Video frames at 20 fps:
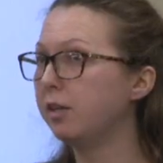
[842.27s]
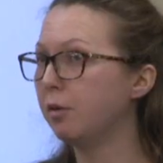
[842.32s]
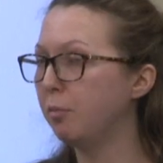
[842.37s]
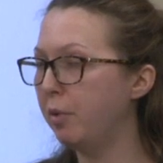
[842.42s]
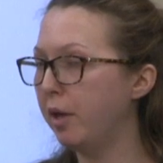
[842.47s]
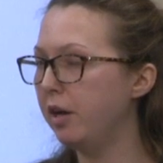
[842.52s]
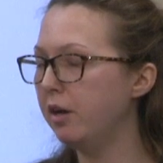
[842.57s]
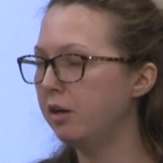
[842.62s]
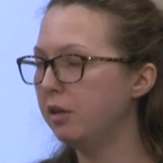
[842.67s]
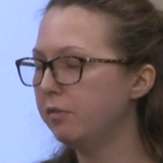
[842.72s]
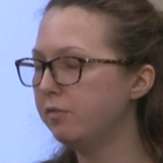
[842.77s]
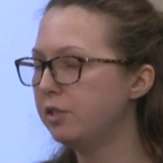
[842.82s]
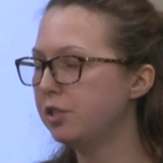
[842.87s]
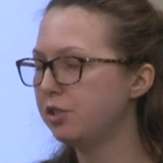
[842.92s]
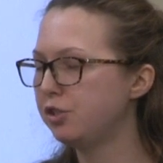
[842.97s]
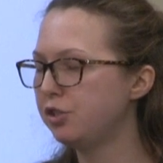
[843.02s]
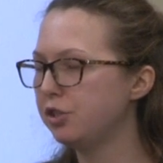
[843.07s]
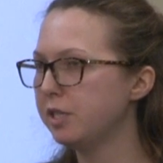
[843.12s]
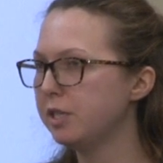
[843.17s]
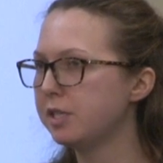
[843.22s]
competitive
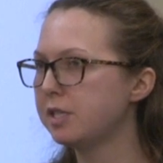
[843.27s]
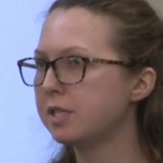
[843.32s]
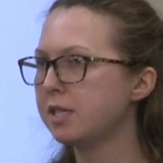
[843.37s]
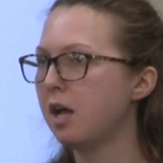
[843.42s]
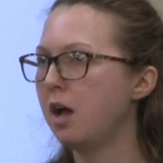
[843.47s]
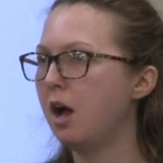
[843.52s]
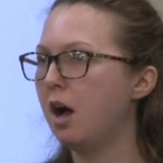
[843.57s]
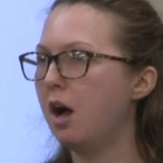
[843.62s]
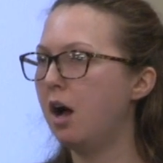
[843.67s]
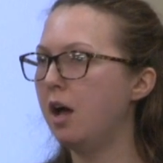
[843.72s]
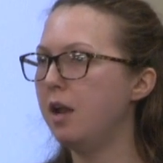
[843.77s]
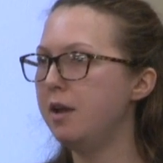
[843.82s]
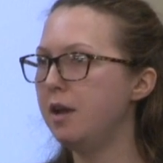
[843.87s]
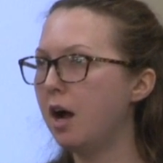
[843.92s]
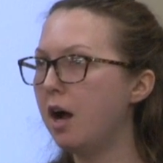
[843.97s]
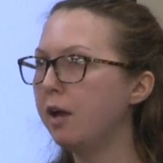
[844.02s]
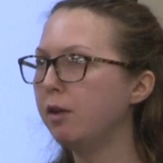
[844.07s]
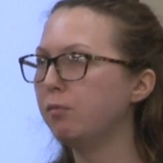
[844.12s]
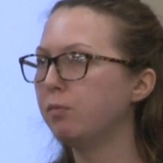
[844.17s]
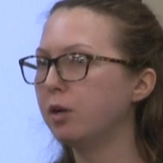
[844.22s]
districts, uh,
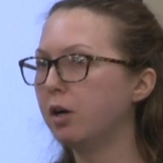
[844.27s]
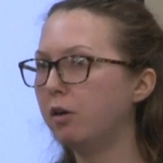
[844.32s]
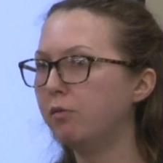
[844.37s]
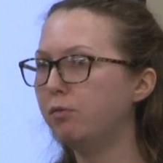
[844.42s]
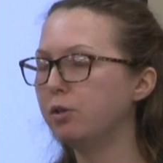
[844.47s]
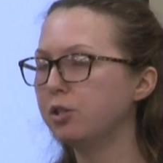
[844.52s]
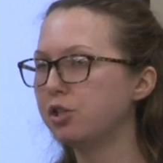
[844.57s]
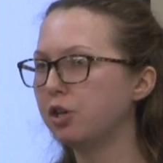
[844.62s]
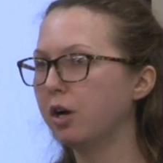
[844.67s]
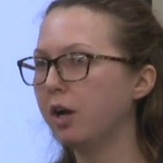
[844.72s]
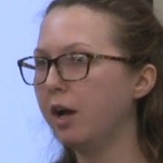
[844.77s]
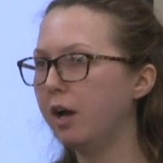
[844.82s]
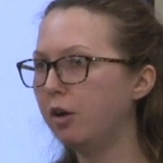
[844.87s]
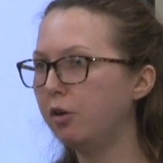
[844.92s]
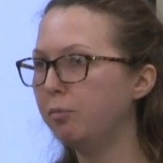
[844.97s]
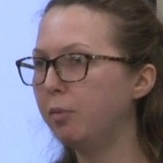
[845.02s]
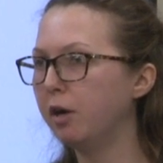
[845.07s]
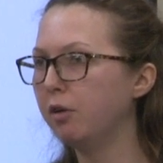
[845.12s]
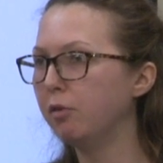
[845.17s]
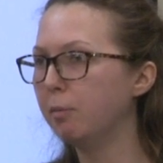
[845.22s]
nine of which are
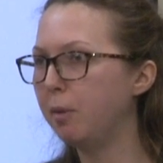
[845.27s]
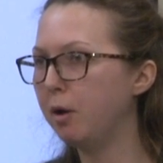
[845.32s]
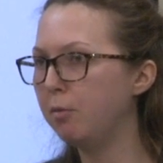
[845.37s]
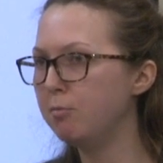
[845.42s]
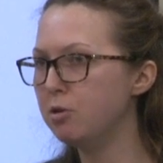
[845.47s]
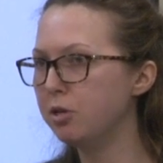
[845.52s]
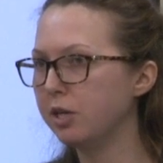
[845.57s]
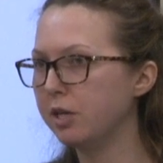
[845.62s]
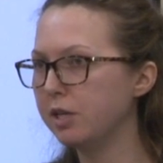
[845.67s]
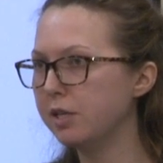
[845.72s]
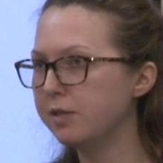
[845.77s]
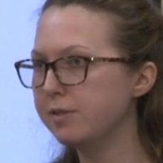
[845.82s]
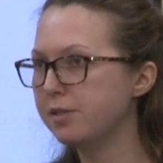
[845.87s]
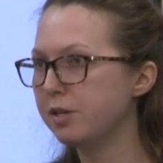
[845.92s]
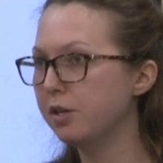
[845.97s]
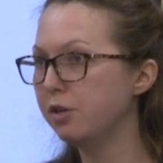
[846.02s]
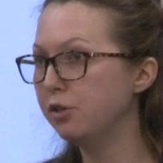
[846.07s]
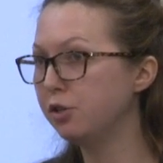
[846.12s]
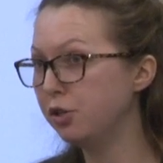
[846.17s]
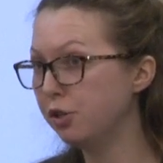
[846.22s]
held by Republicans
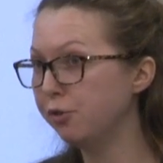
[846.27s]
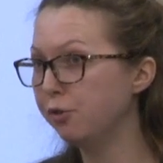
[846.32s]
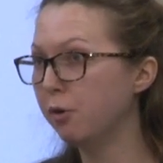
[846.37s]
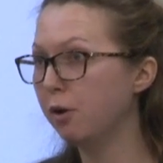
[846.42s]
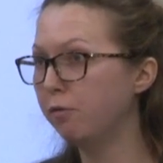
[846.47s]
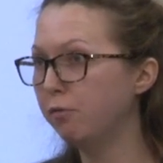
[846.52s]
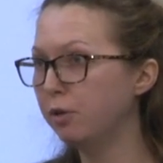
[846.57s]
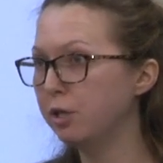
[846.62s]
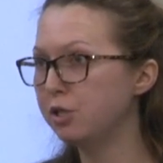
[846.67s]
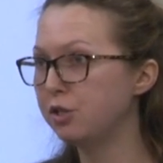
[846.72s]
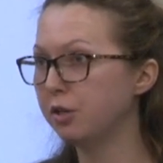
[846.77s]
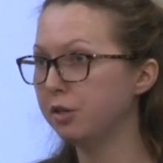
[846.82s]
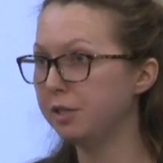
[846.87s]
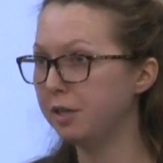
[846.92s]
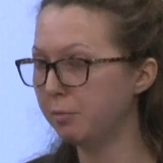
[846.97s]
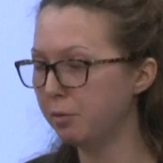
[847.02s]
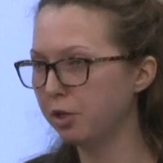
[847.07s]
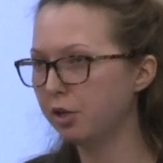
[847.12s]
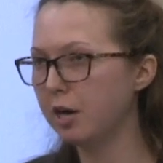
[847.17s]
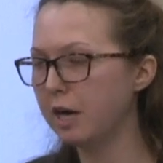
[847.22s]
and two of which are
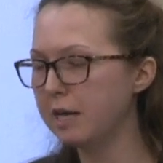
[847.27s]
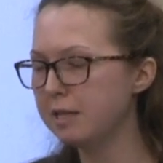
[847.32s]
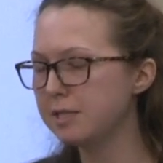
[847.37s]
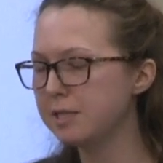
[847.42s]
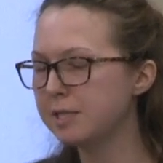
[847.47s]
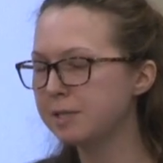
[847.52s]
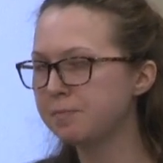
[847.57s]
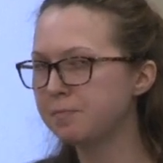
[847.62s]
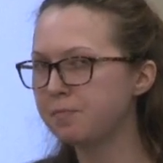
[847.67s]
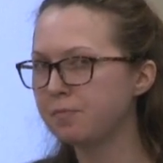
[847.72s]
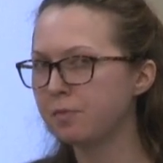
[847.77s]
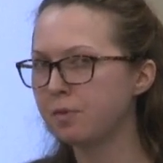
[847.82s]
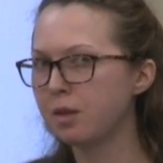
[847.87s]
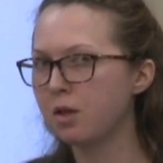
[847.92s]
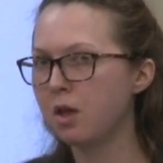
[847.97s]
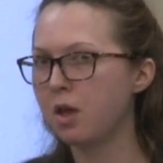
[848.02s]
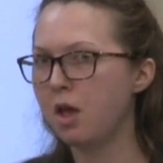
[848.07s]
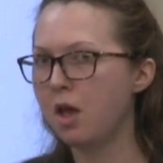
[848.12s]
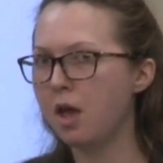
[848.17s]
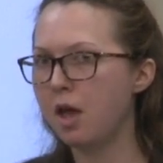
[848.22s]
Democrats.
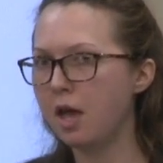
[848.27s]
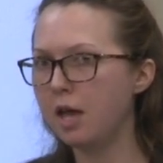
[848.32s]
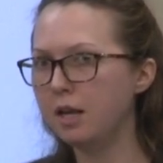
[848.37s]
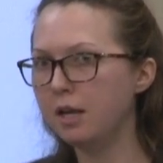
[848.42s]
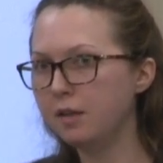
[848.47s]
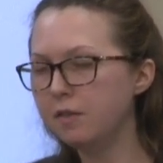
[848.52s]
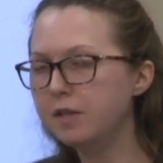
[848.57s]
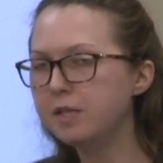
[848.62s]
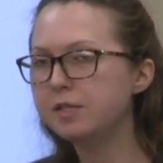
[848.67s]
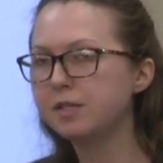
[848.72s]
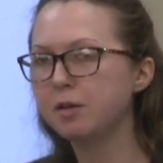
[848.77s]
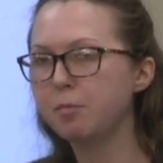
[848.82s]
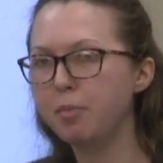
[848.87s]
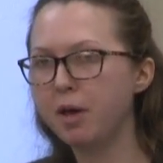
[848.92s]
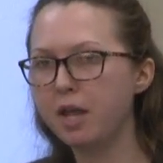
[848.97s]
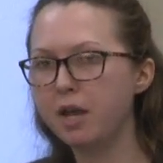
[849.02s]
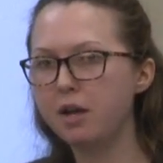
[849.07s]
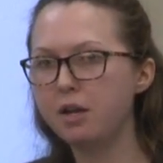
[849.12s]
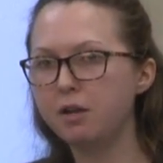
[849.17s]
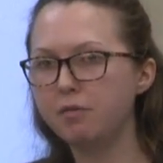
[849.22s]
And in these
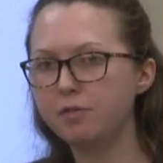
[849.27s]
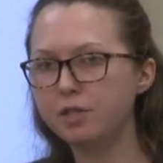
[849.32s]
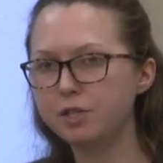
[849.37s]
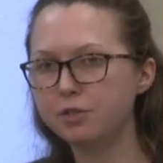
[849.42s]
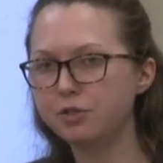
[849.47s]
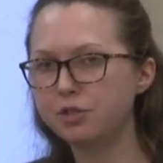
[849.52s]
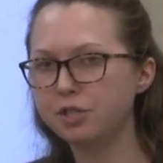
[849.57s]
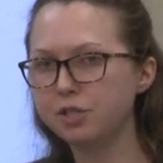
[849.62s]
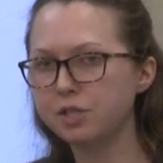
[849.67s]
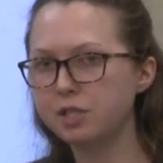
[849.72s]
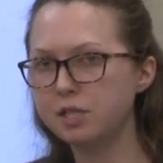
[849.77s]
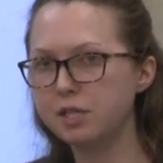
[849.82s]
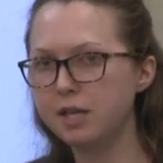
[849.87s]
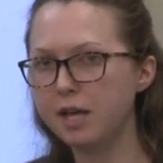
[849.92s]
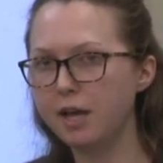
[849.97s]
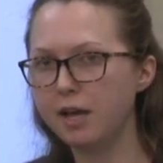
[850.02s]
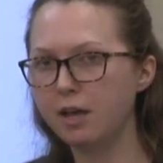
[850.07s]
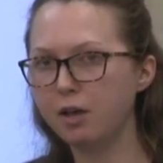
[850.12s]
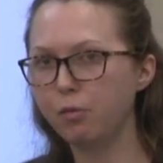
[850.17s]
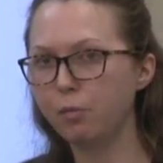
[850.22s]
competitive districts
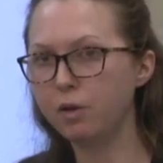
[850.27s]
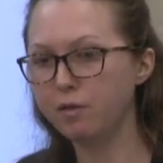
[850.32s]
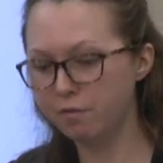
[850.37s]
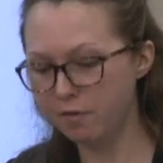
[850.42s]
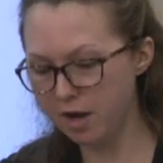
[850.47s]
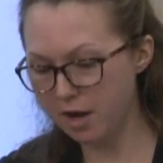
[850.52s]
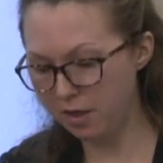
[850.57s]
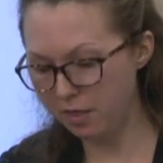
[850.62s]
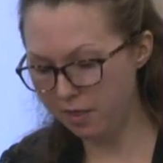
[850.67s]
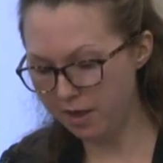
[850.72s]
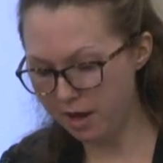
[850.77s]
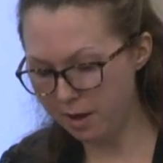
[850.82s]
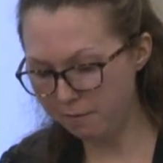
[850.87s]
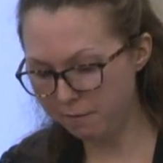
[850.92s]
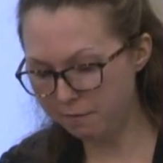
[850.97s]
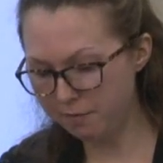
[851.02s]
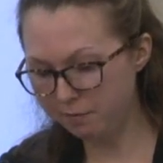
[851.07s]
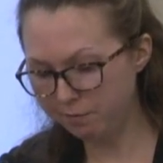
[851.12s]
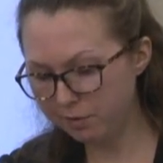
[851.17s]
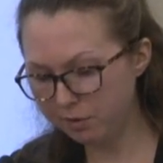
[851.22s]
today, we find that
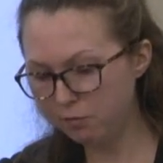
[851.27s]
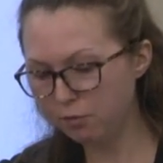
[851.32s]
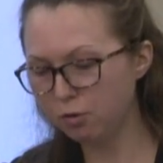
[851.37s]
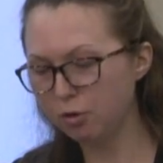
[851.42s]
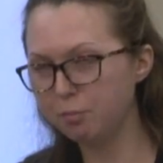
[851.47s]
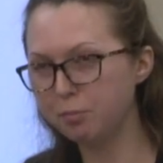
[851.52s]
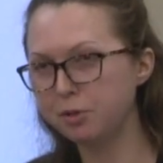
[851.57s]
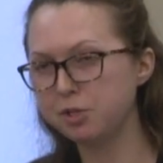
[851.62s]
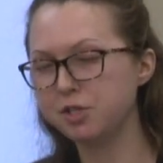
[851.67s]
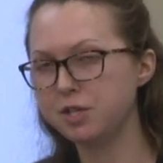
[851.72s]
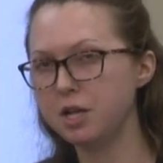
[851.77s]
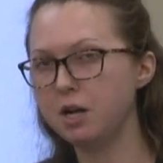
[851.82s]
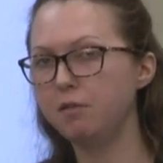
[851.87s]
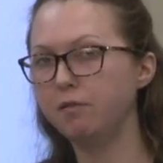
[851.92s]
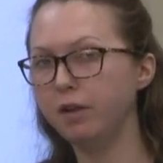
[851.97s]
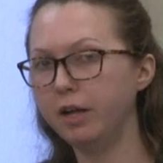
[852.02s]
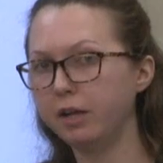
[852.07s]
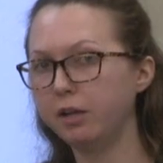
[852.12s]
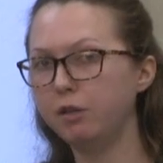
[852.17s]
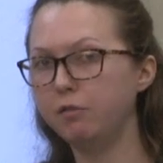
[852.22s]
fifty-four percent of
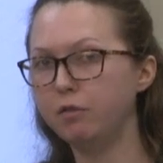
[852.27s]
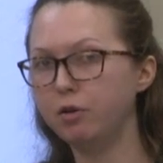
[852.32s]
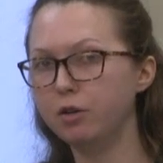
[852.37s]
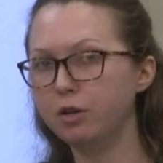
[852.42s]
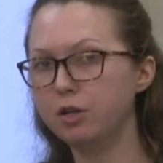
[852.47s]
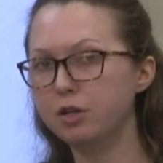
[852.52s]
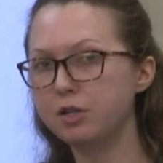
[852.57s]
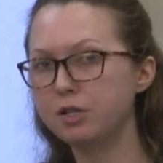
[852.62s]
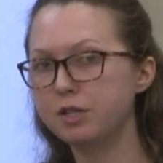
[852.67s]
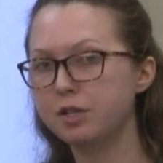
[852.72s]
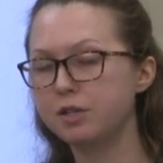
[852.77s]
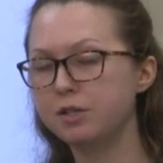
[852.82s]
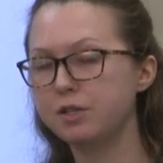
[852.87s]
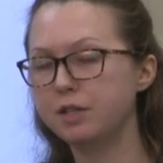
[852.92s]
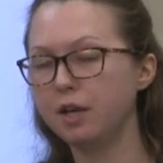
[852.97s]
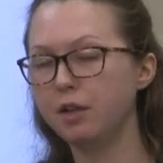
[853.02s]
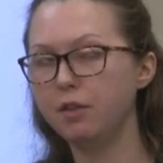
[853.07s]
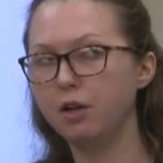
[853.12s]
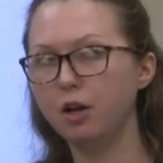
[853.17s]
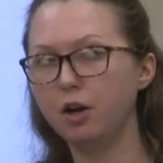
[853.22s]
likely voters
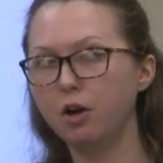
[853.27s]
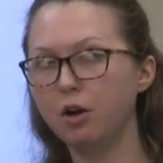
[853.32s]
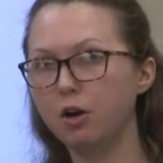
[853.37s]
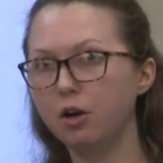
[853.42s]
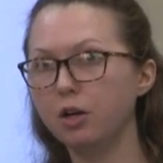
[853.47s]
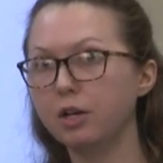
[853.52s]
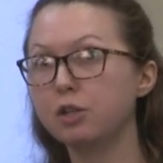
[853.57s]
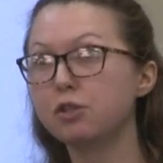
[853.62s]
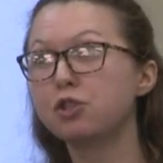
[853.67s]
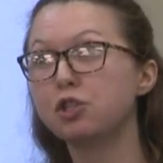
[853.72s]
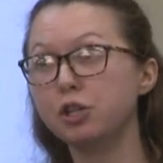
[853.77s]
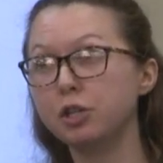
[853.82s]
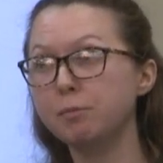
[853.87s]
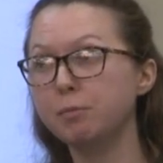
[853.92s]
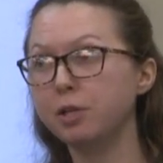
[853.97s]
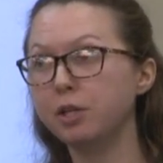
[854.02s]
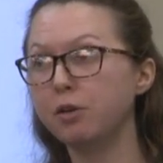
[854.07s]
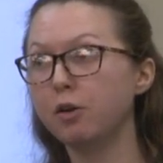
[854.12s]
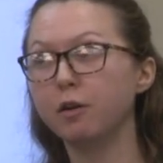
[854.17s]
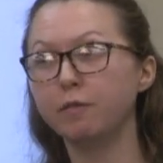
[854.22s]
say they are
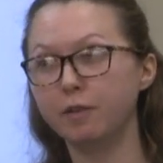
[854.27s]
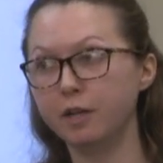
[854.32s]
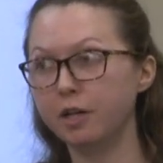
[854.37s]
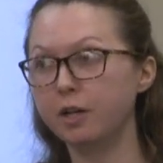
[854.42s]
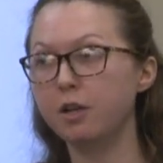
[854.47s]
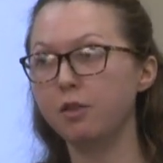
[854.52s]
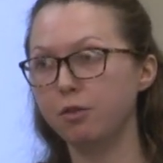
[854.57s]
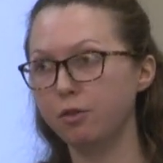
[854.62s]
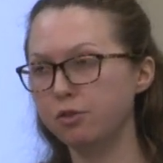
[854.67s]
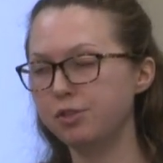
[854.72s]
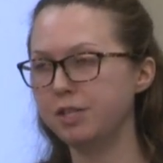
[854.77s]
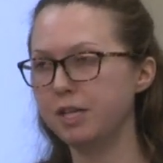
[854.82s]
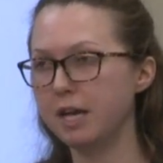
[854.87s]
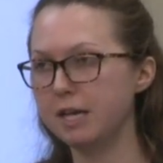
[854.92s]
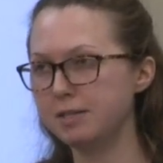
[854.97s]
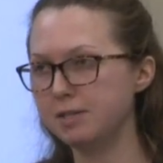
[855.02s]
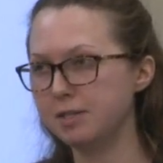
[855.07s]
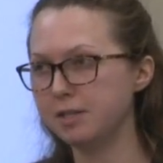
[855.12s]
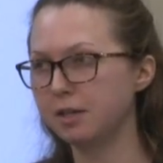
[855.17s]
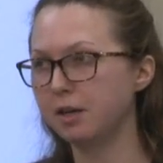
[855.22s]
extremely or very
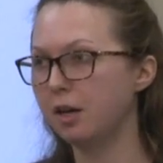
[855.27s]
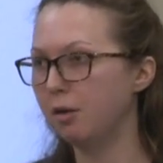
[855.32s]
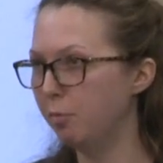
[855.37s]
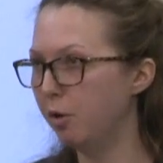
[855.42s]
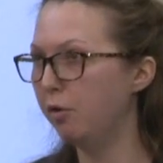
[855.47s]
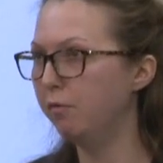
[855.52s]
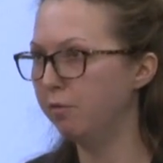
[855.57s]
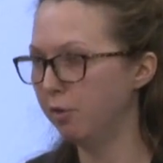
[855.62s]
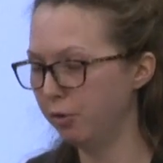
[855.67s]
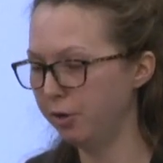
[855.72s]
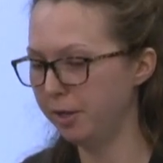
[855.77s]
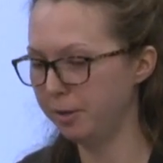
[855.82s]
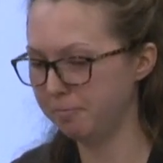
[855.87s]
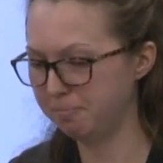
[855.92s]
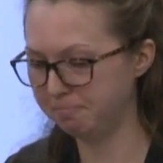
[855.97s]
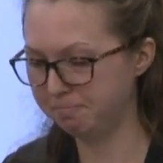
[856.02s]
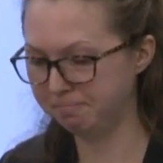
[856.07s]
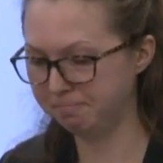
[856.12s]
enthusiastic about voting.